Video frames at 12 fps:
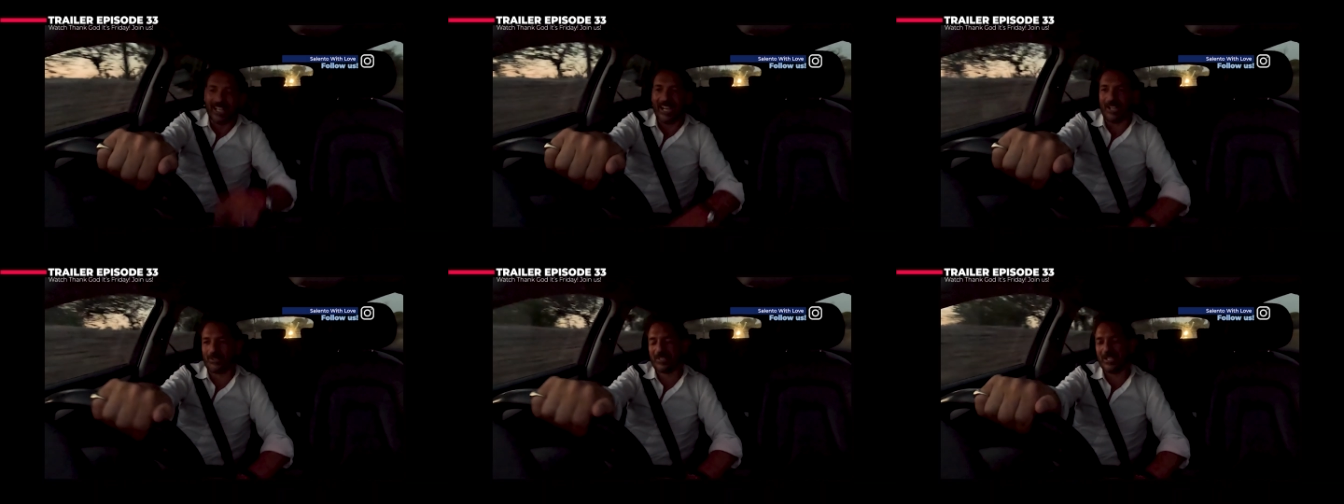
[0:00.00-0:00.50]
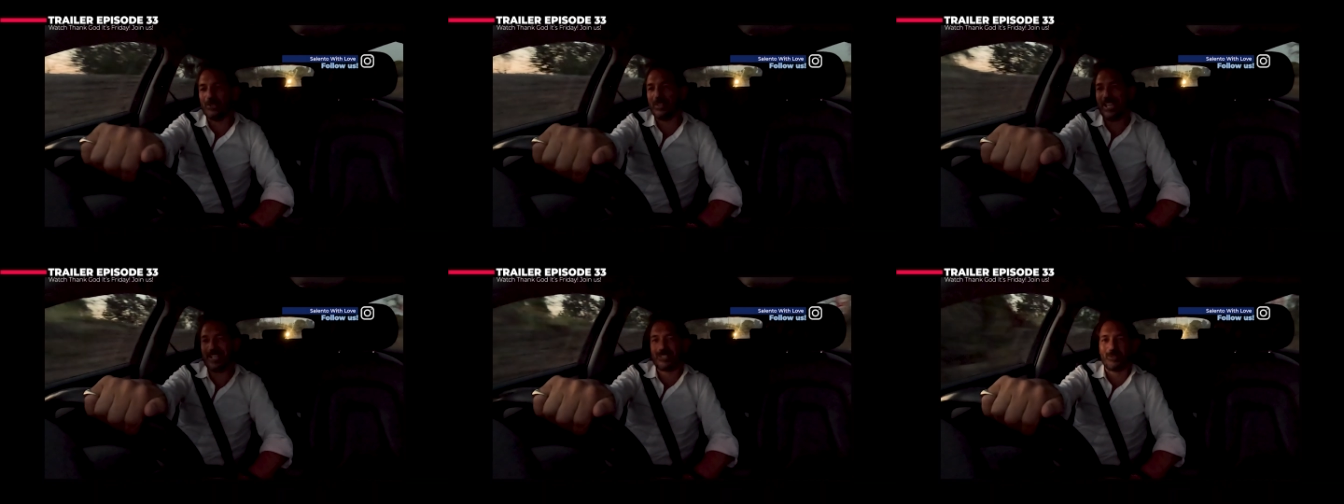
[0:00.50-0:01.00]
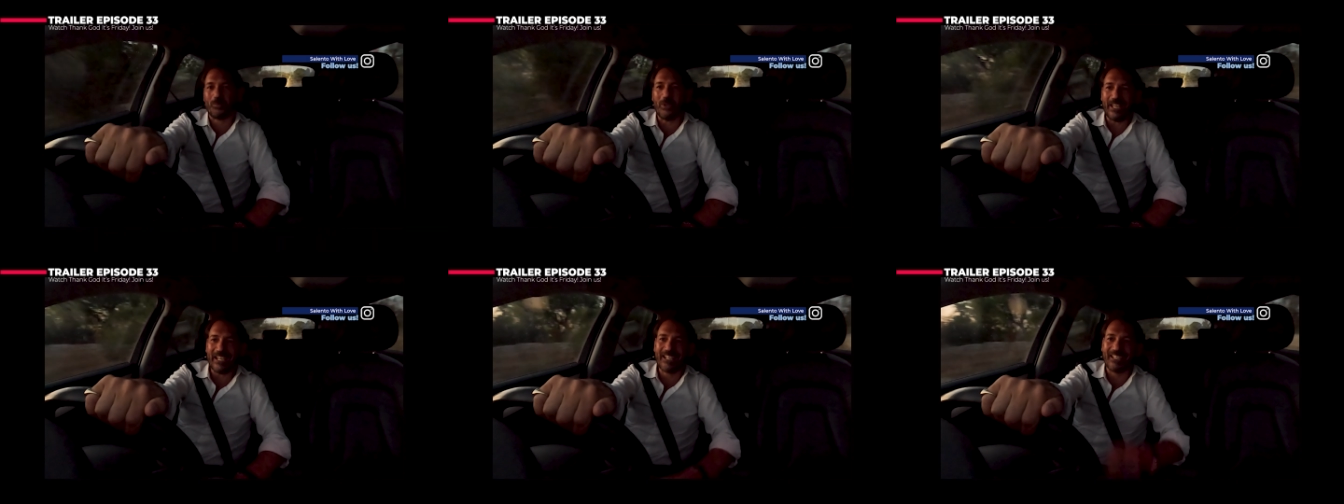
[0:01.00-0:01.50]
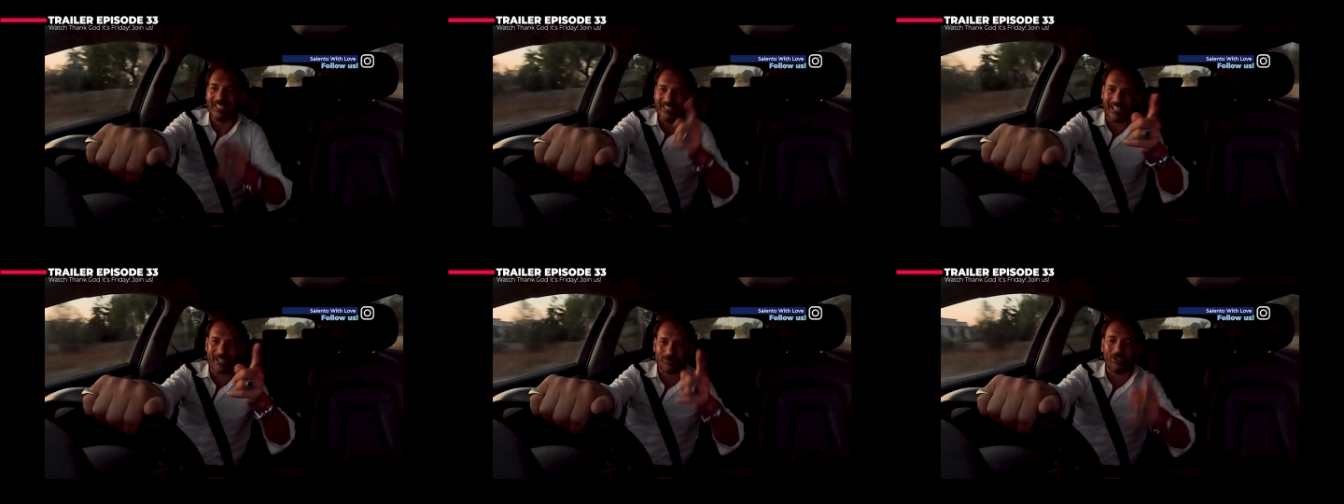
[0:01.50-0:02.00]
I'll see you next week,
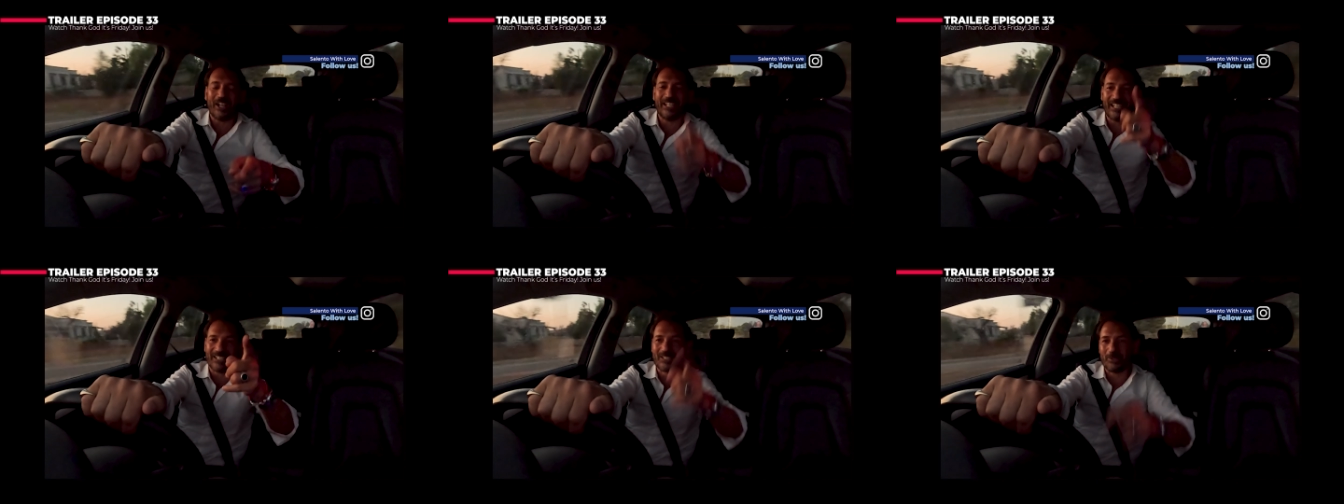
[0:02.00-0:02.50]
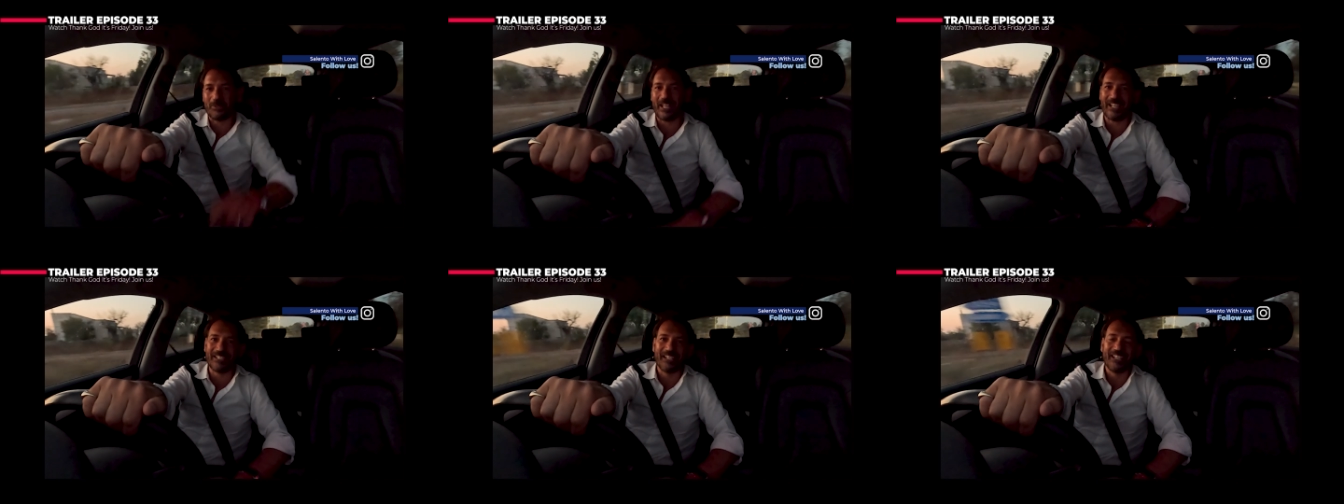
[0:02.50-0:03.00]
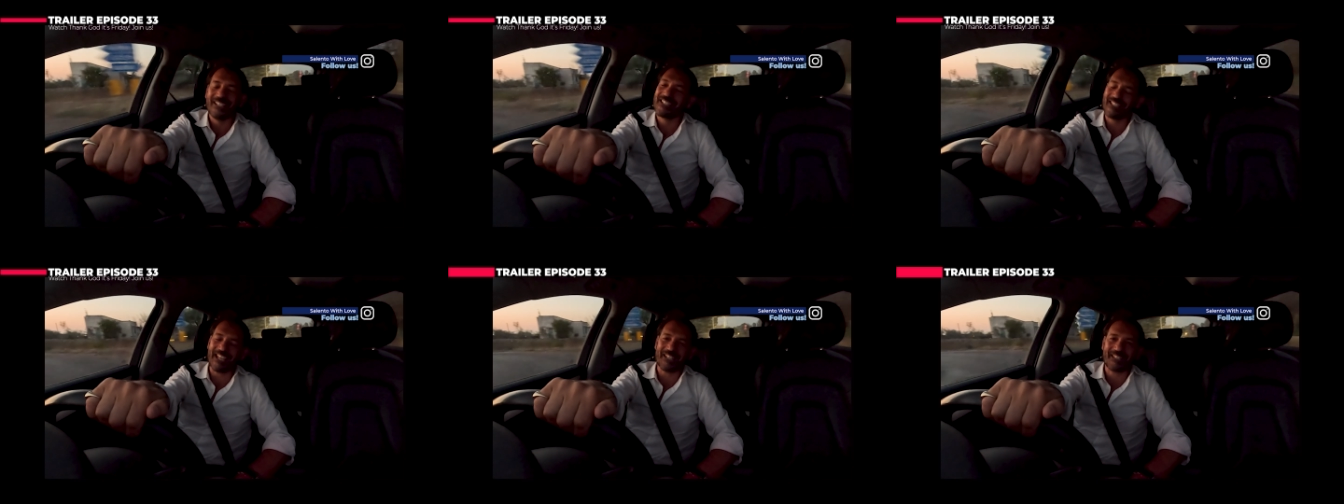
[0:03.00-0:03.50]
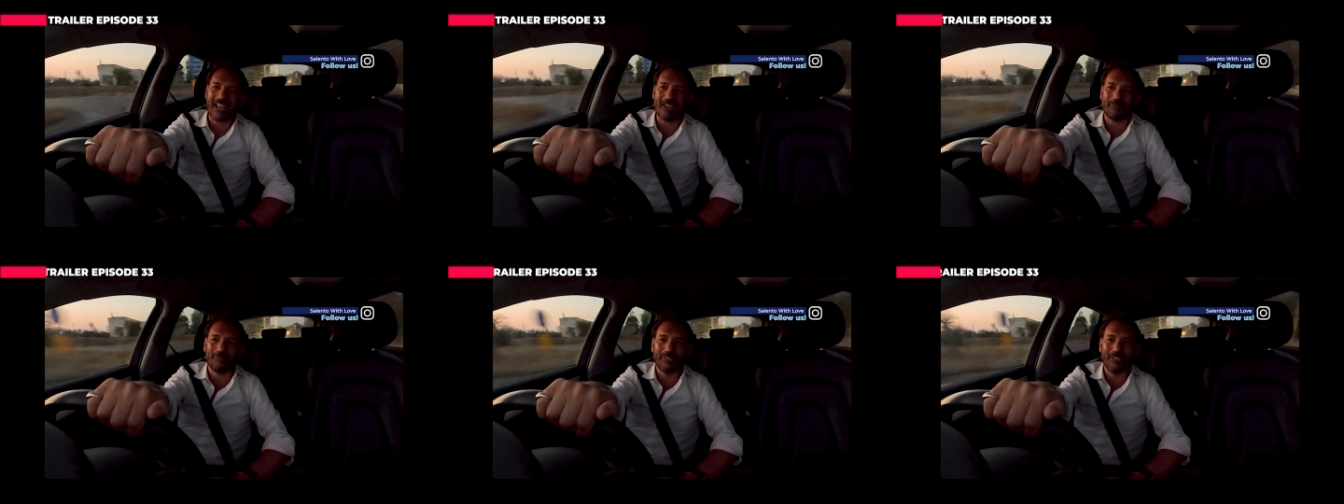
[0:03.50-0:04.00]
next Friday. Until then, stay
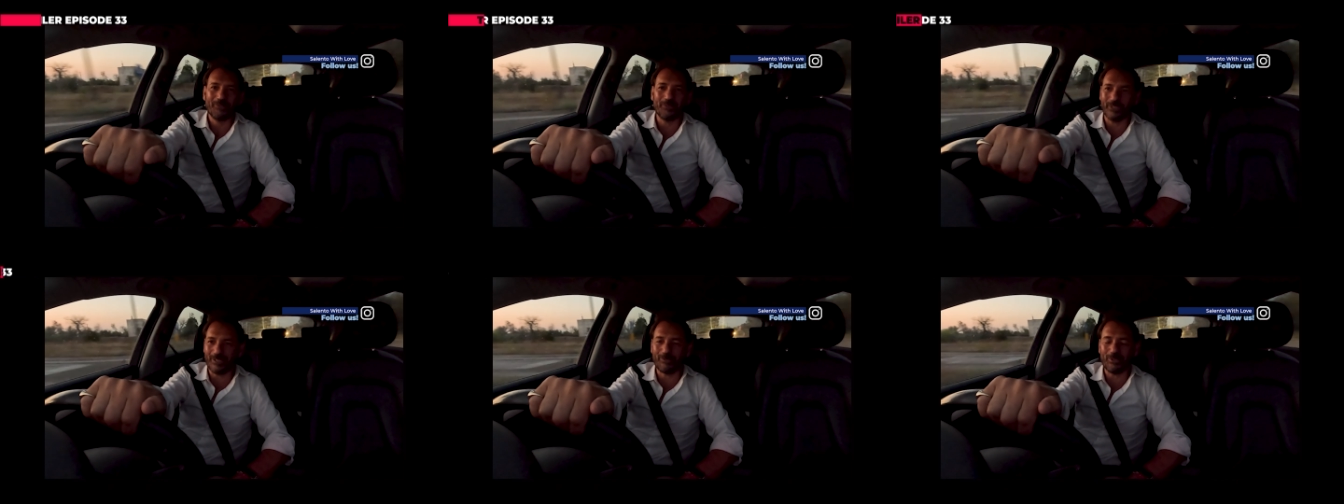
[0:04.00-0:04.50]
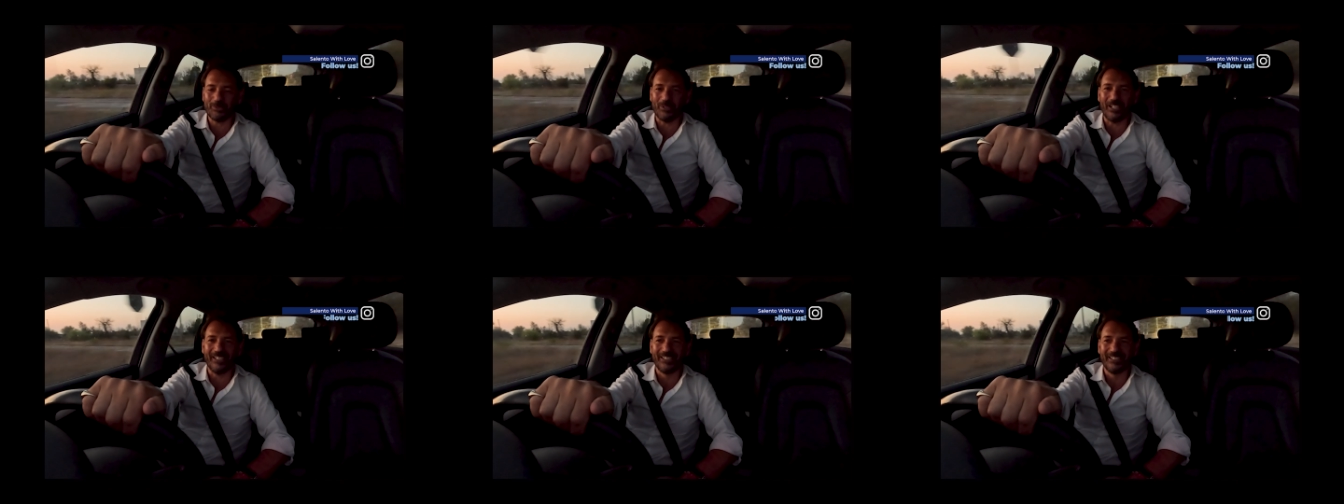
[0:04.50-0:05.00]
safe wherever you are.